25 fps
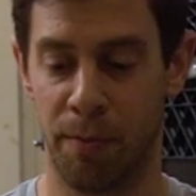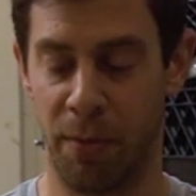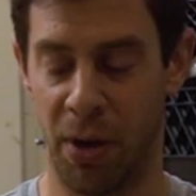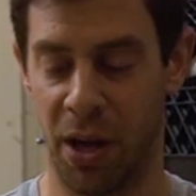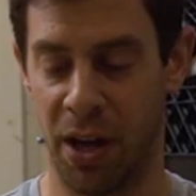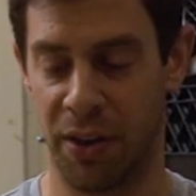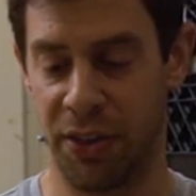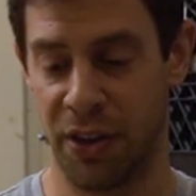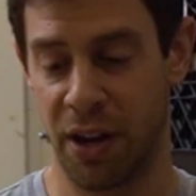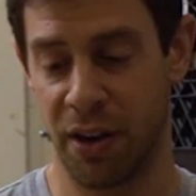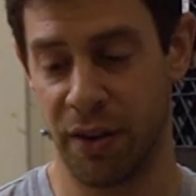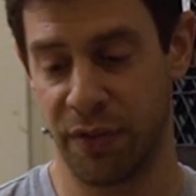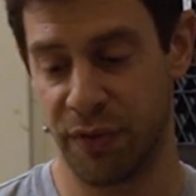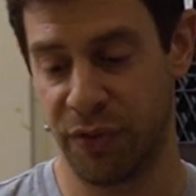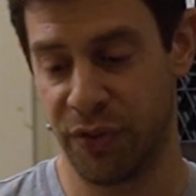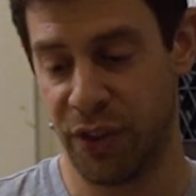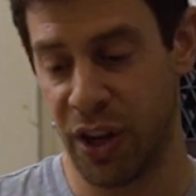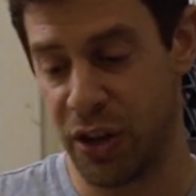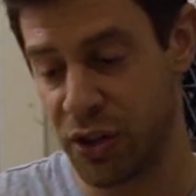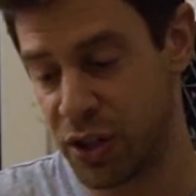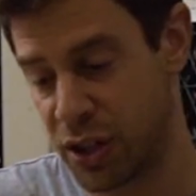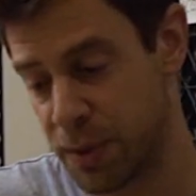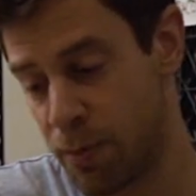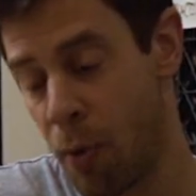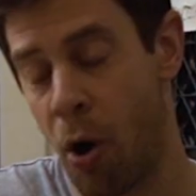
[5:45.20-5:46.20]
but
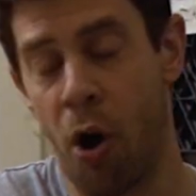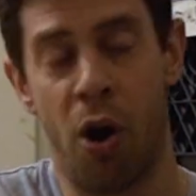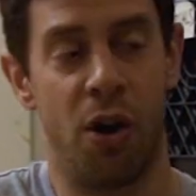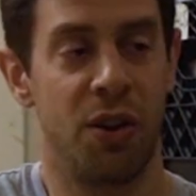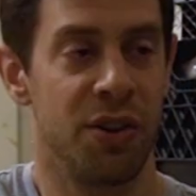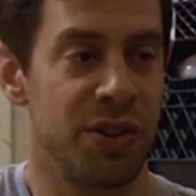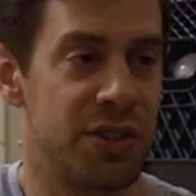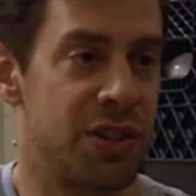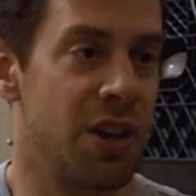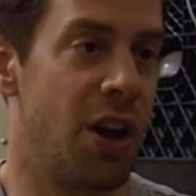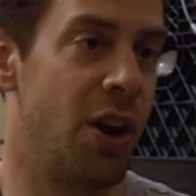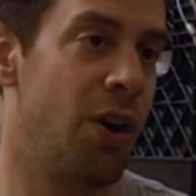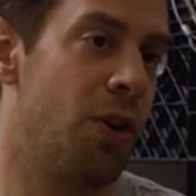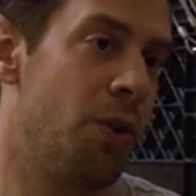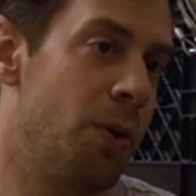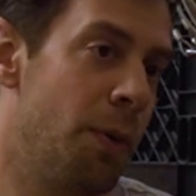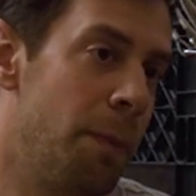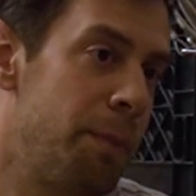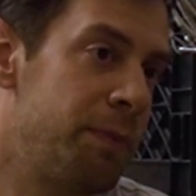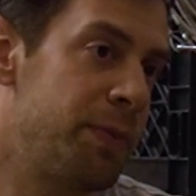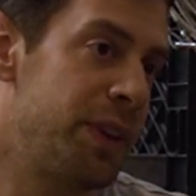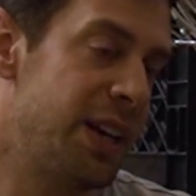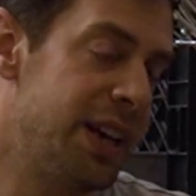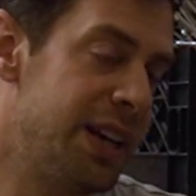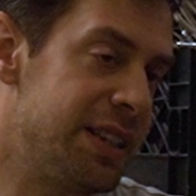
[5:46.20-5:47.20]
they're small. So
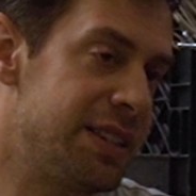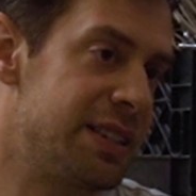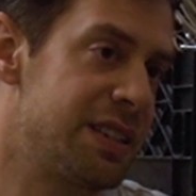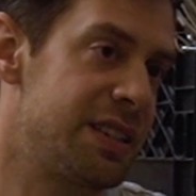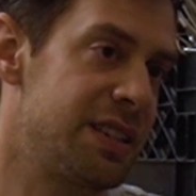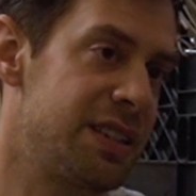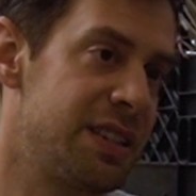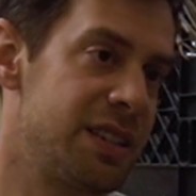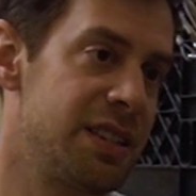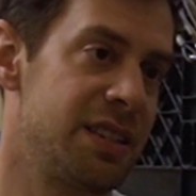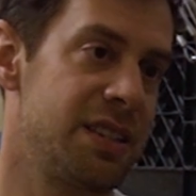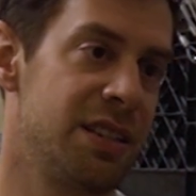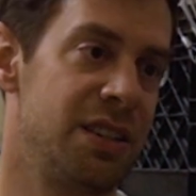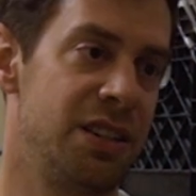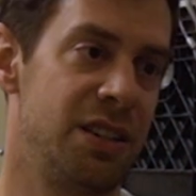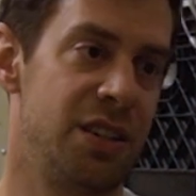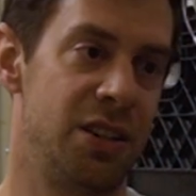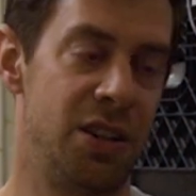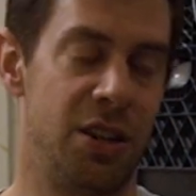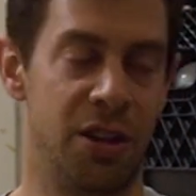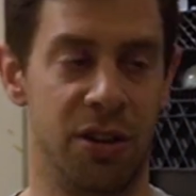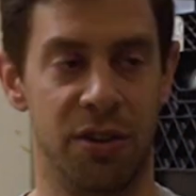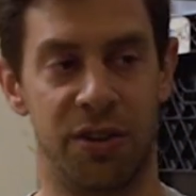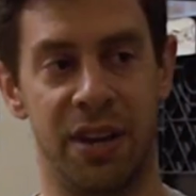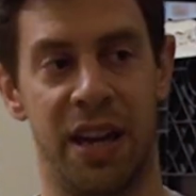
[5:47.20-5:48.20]
it's, yeah. you
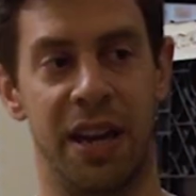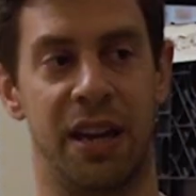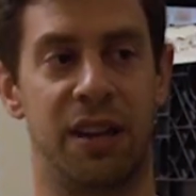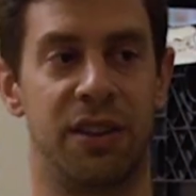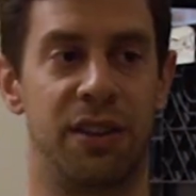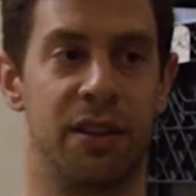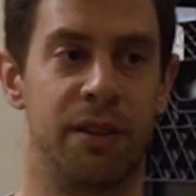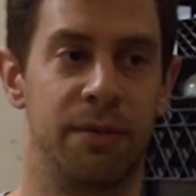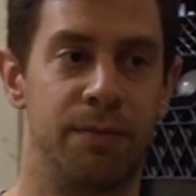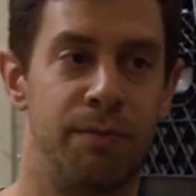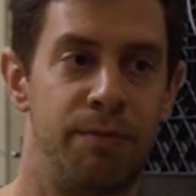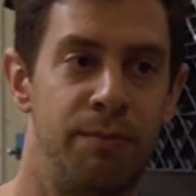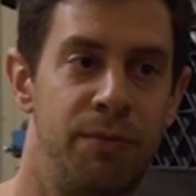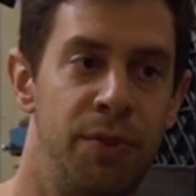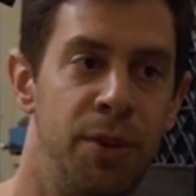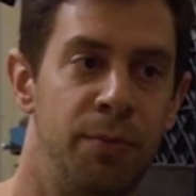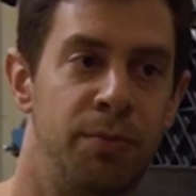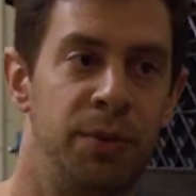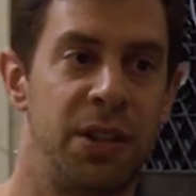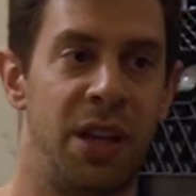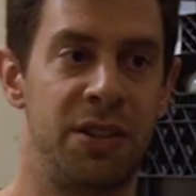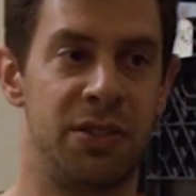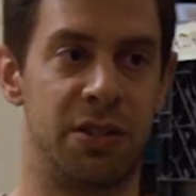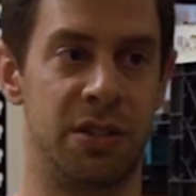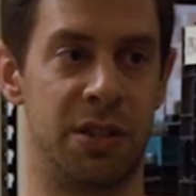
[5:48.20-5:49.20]
know, you take the
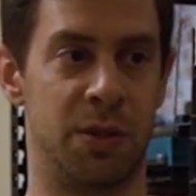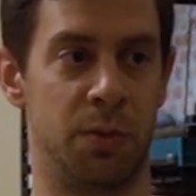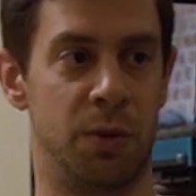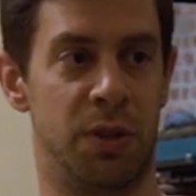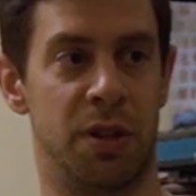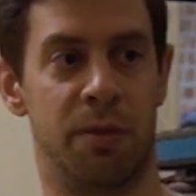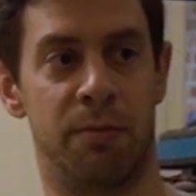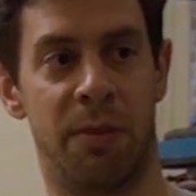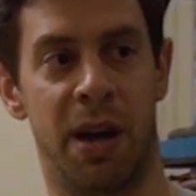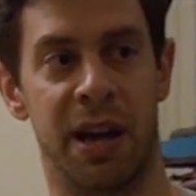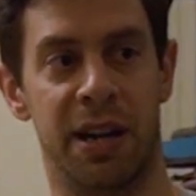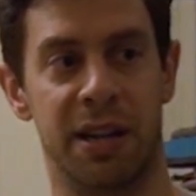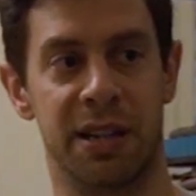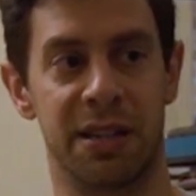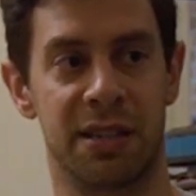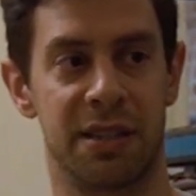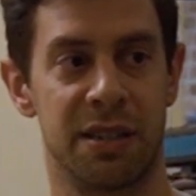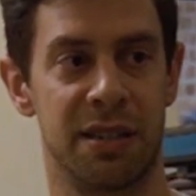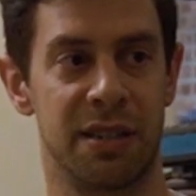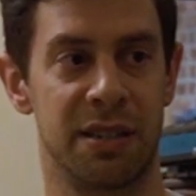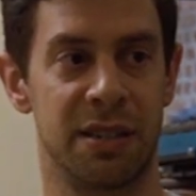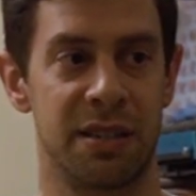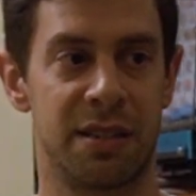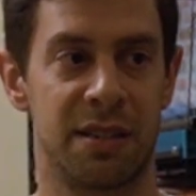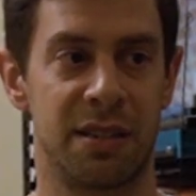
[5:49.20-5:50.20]
pluses with the
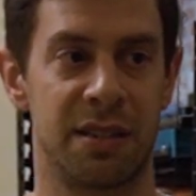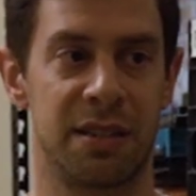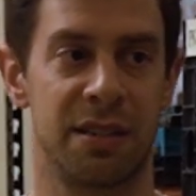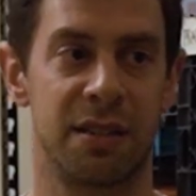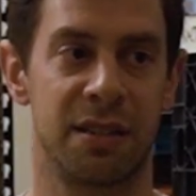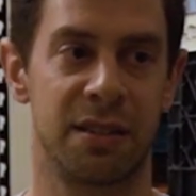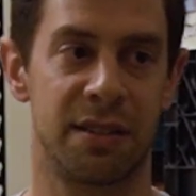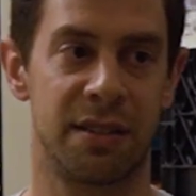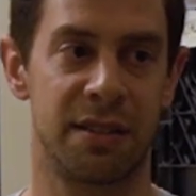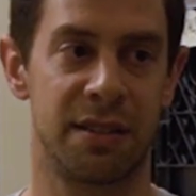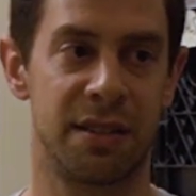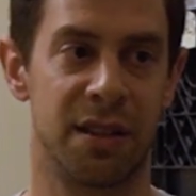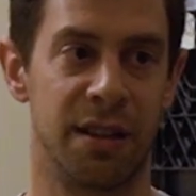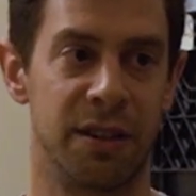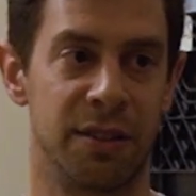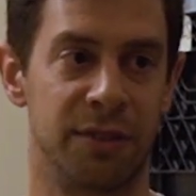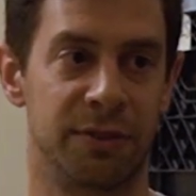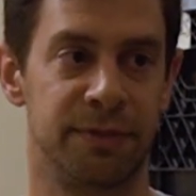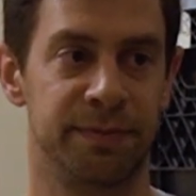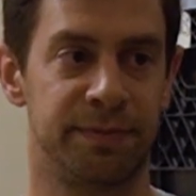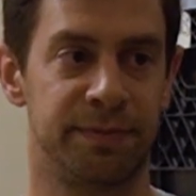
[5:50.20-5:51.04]
minuses. So.